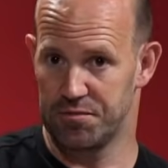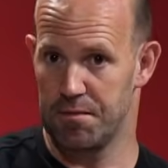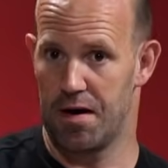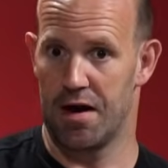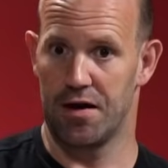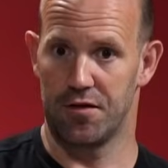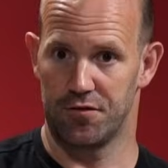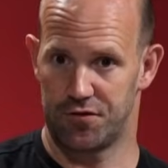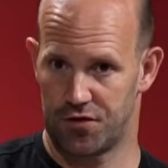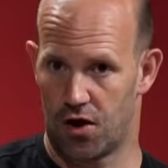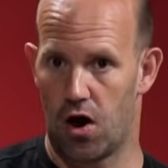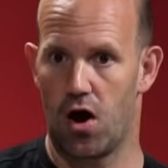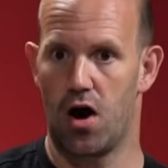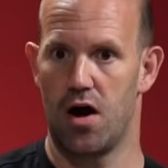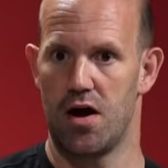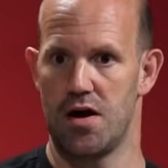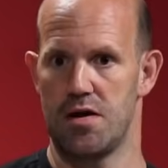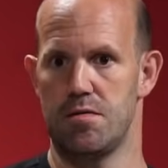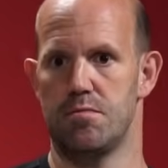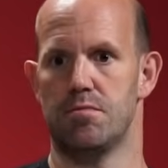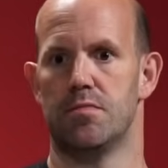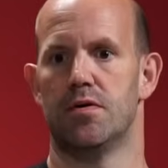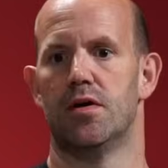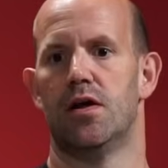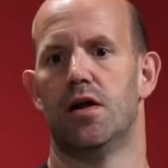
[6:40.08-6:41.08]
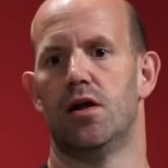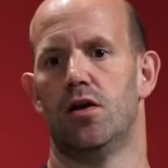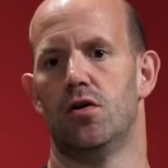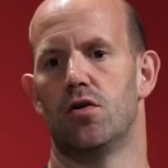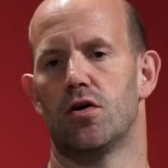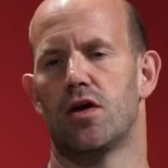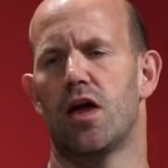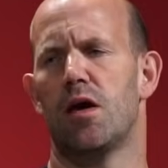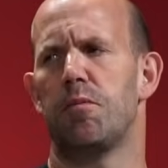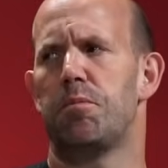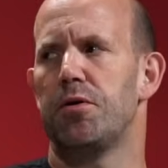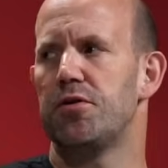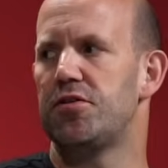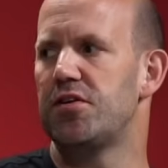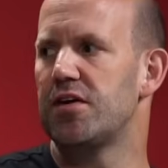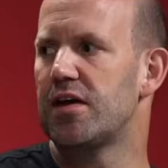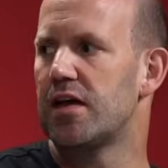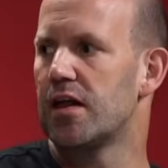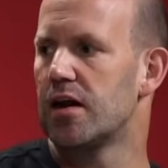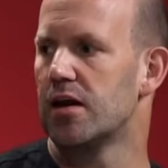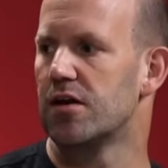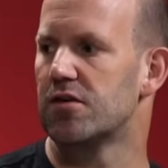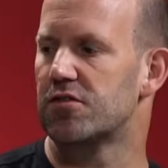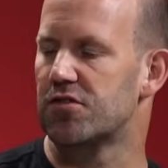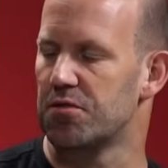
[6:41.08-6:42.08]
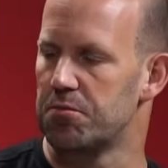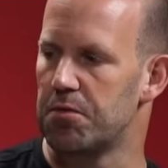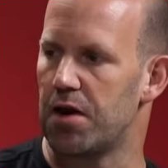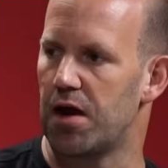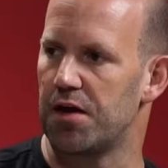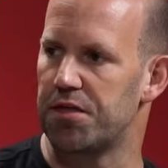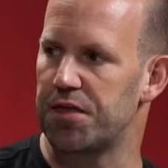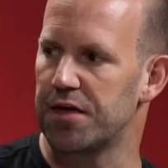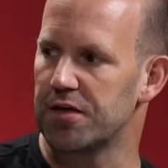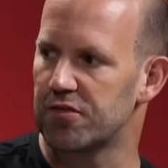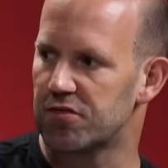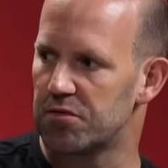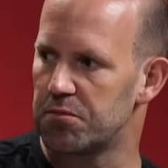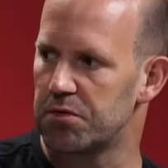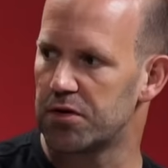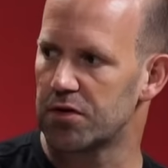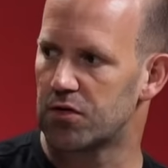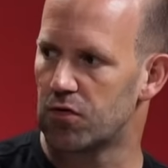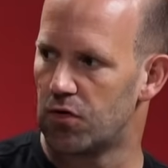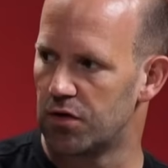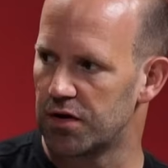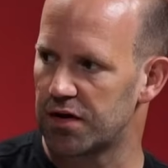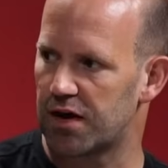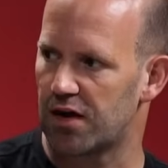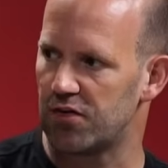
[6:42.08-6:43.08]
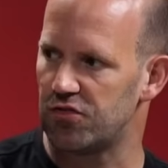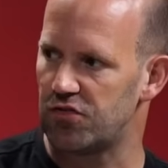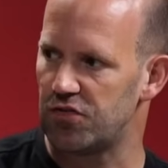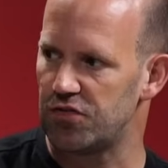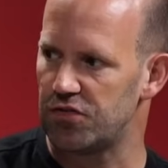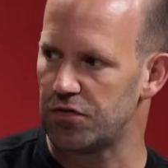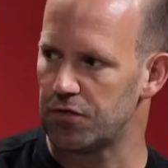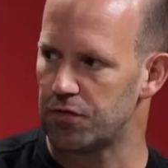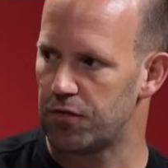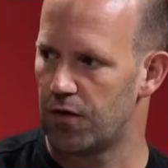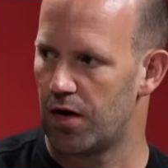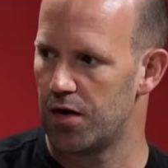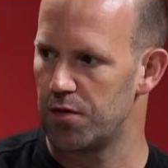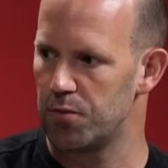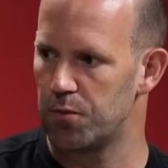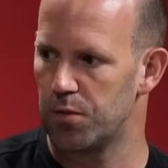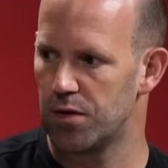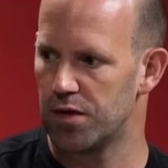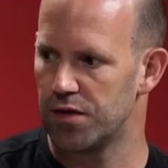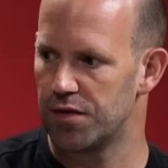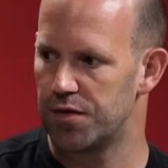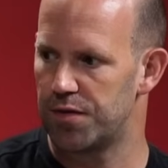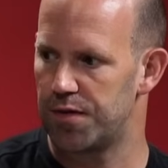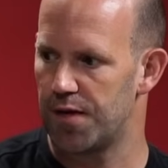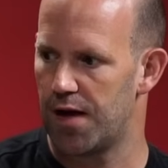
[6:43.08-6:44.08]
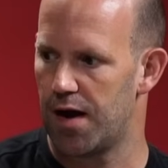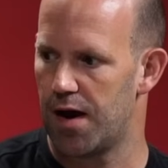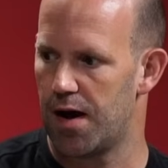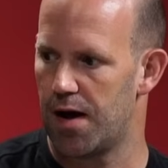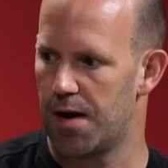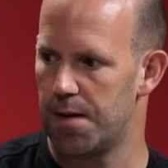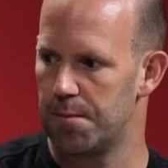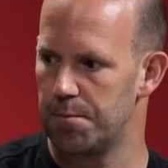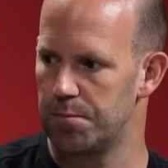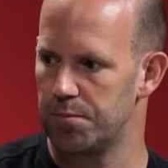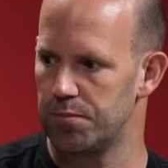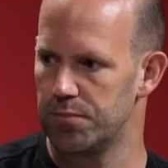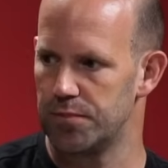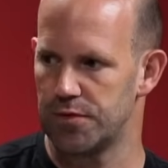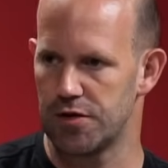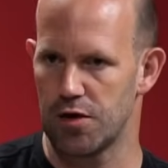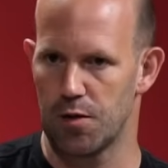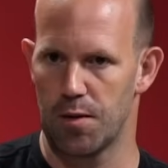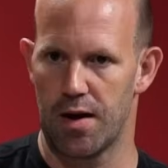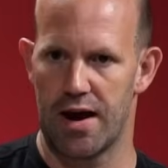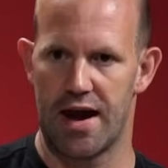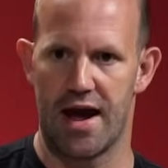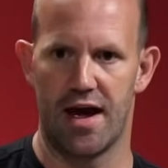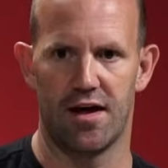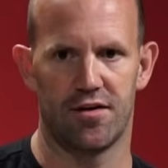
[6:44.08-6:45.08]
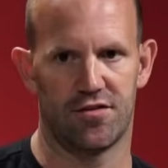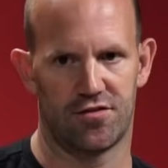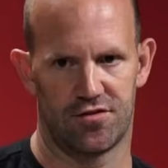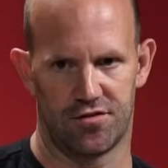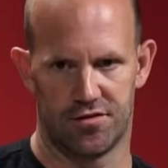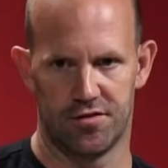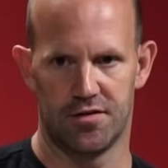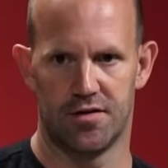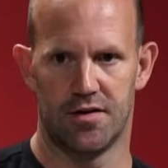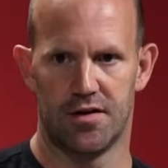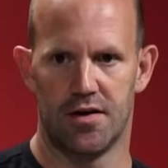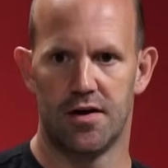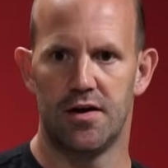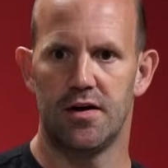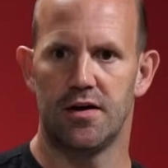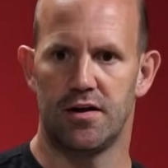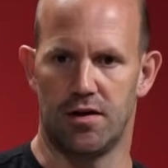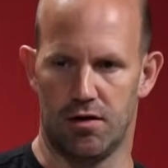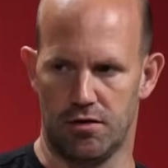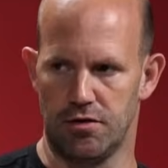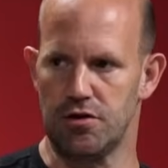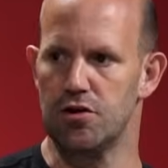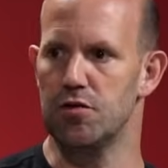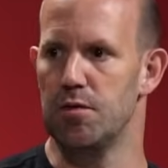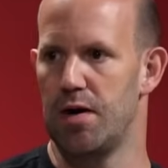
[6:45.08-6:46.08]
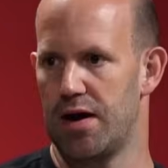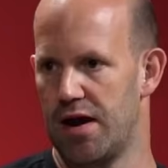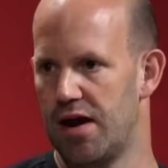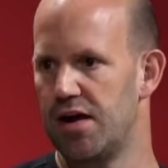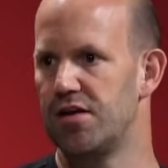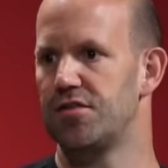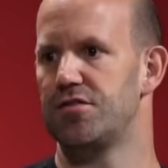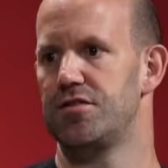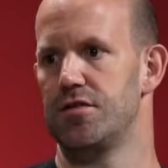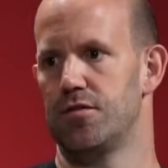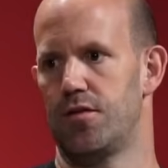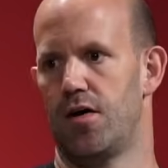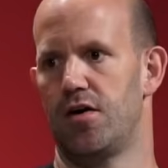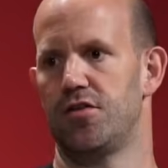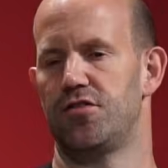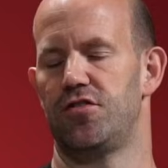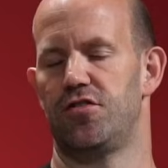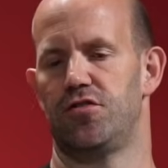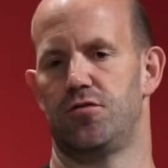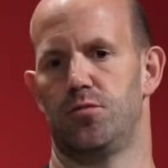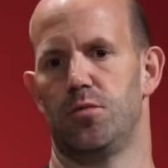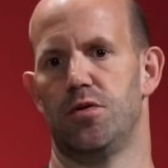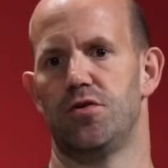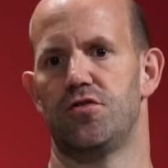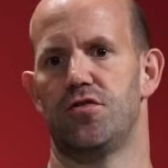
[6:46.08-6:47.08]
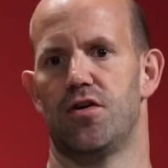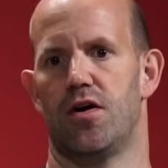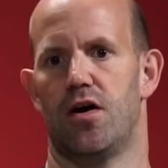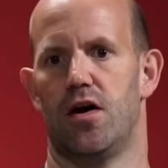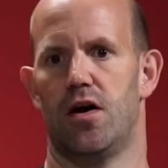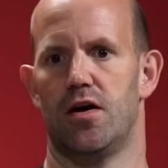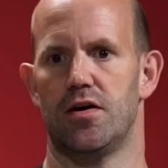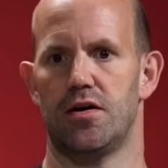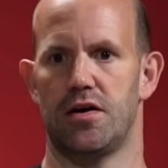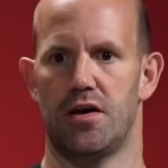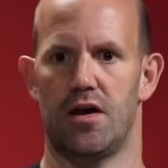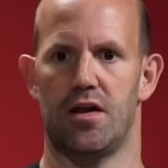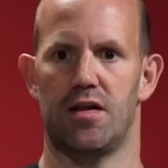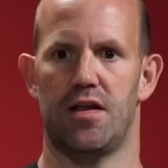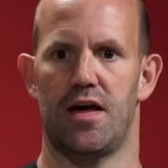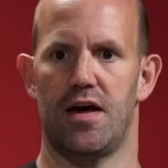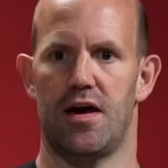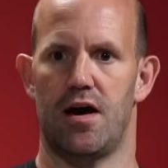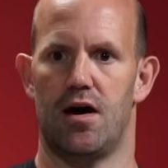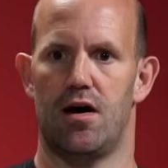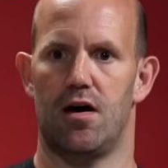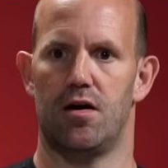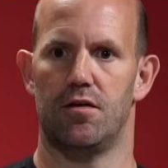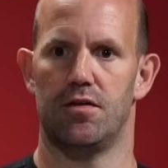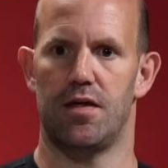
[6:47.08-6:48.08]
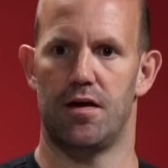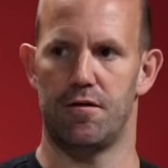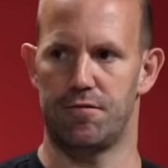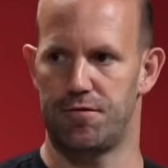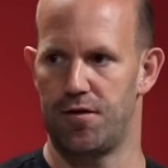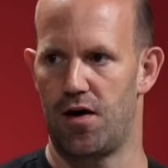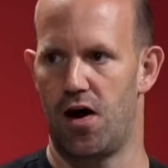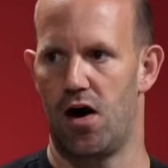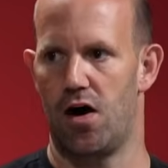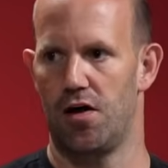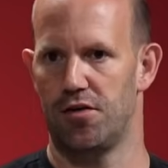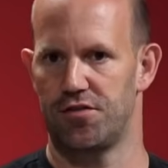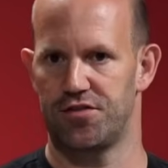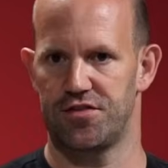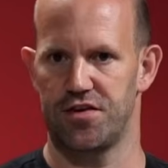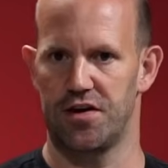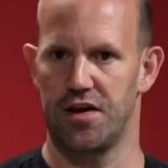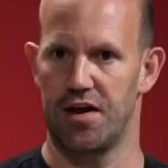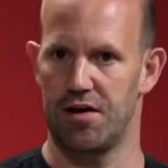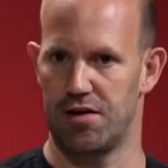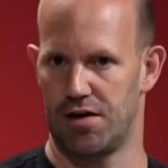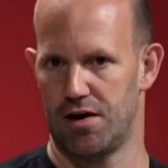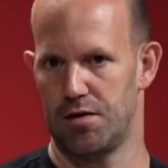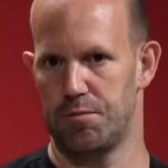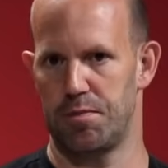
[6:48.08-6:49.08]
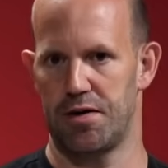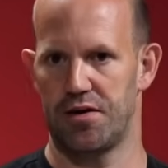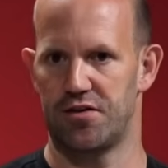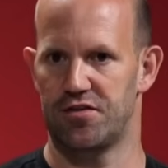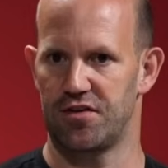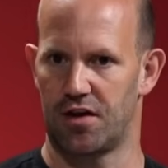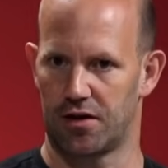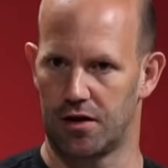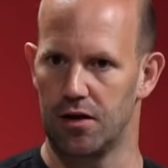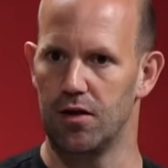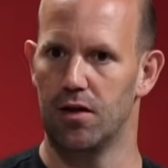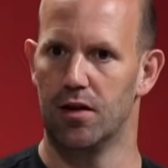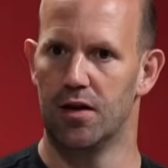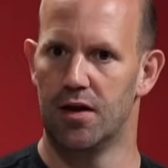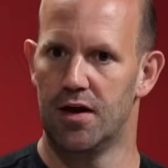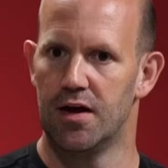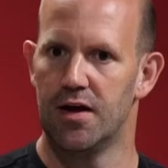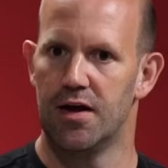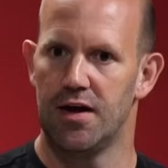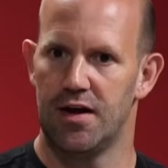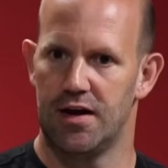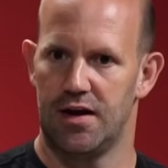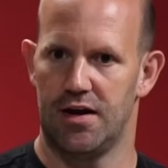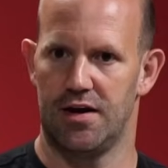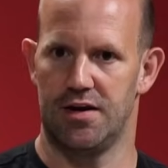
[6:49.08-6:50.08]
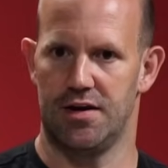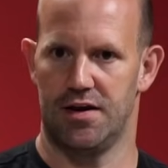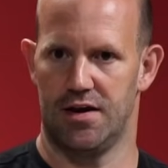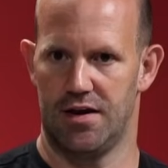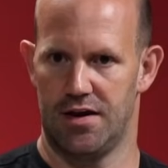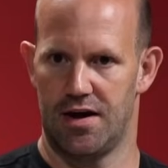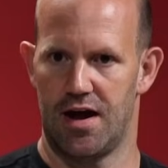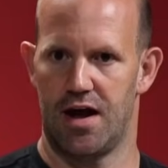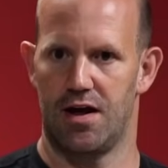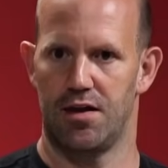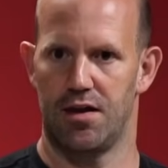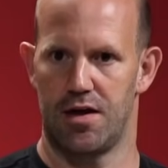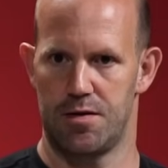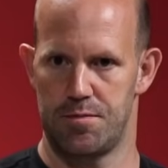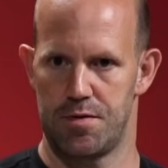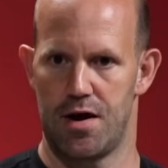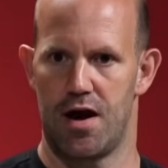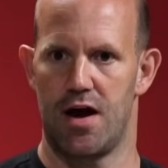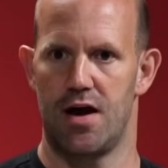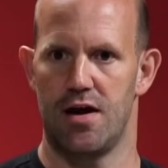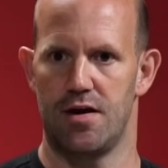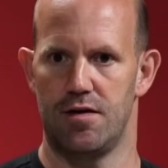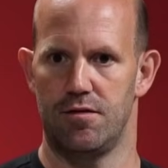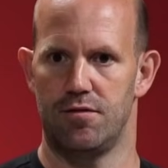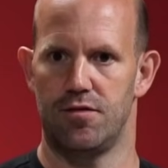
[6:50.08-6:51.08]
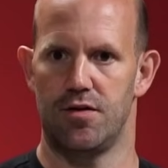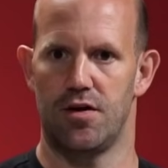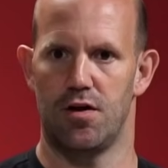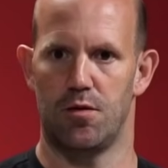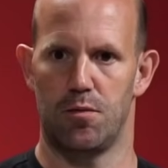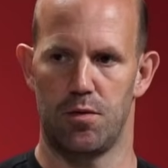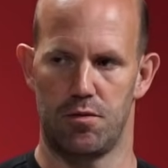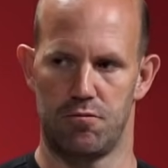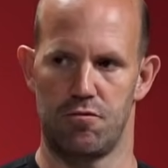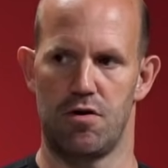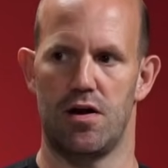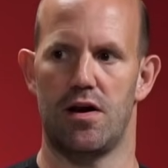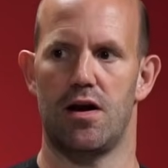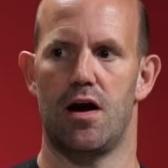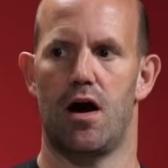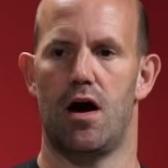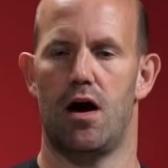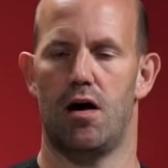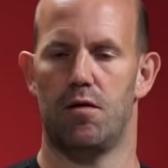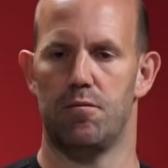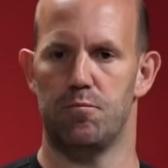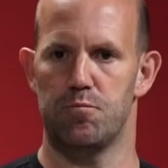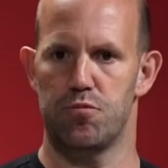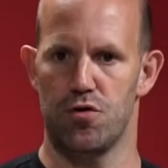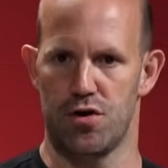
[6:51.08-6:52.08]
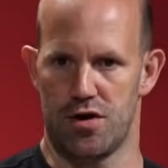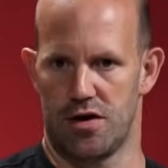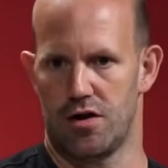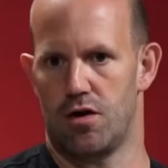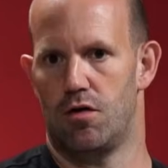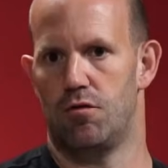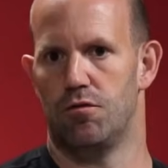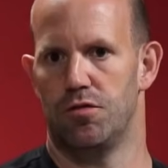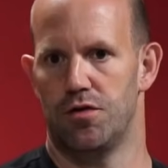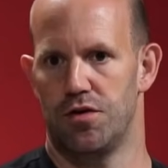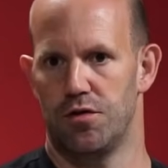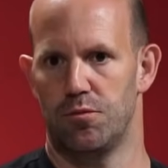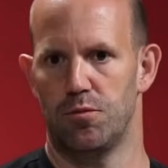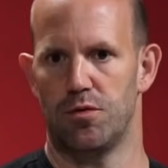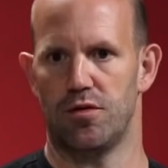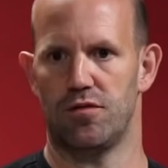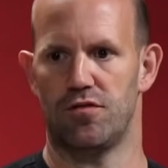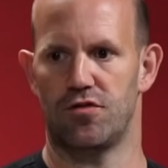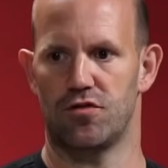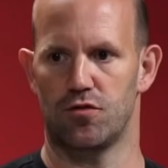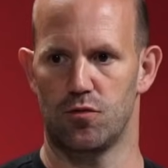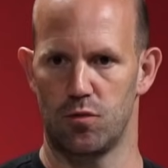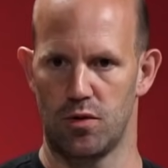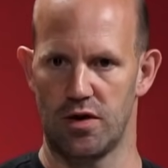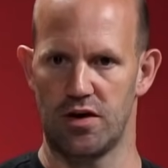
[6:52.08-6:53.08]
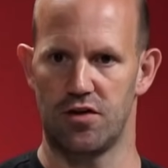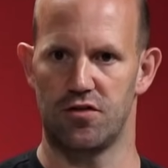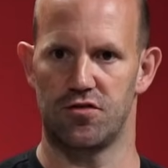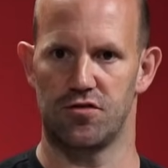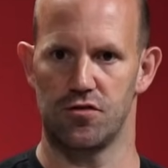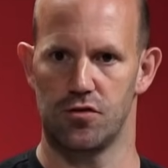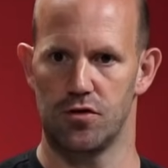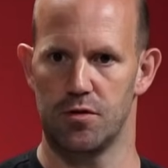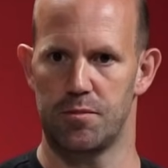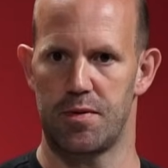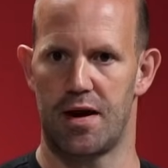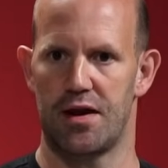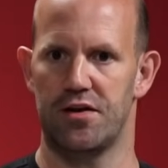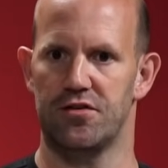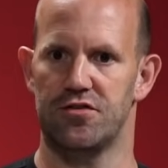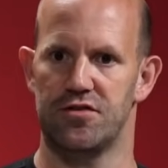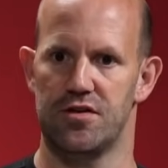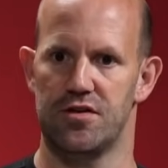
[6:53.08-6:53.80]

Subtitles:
amount of time looking, particularly at some of the corner cases you find with UAS. UAS devices, which are, they're fast and they're a little bit subtle in how they behave. We really are pretty confident we've squeezed all the bands.